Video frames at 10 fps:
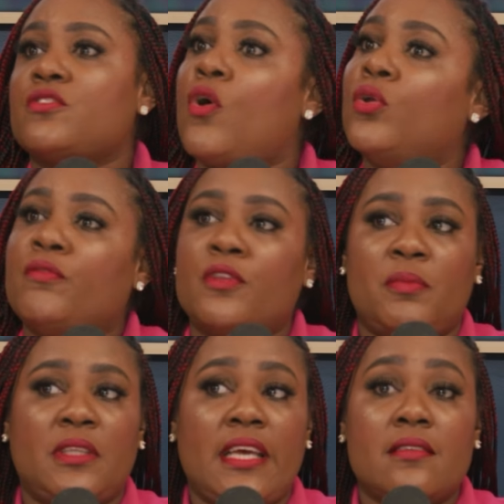all over the
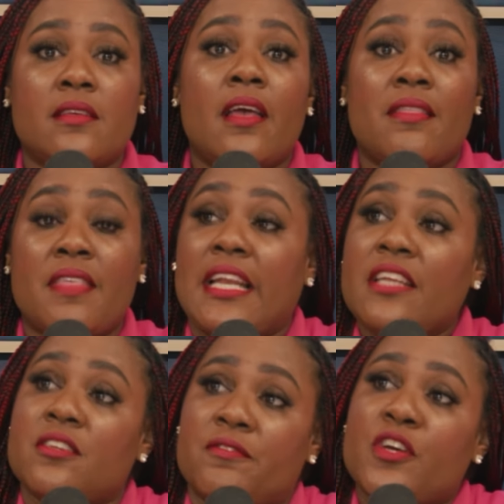place. That
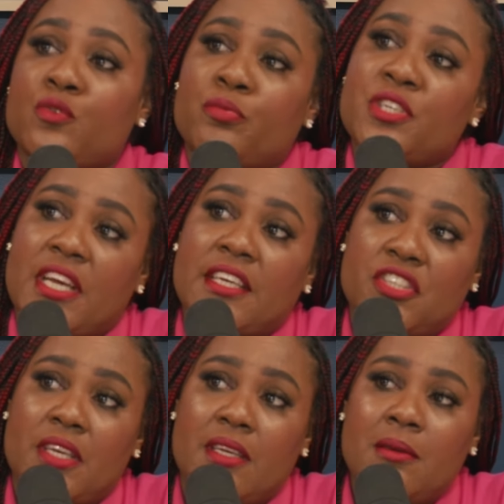interferes with
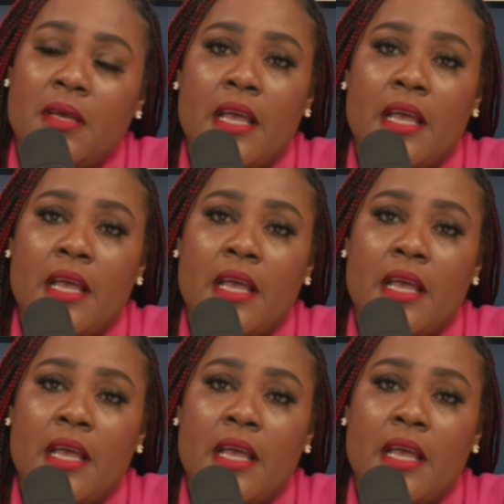projection.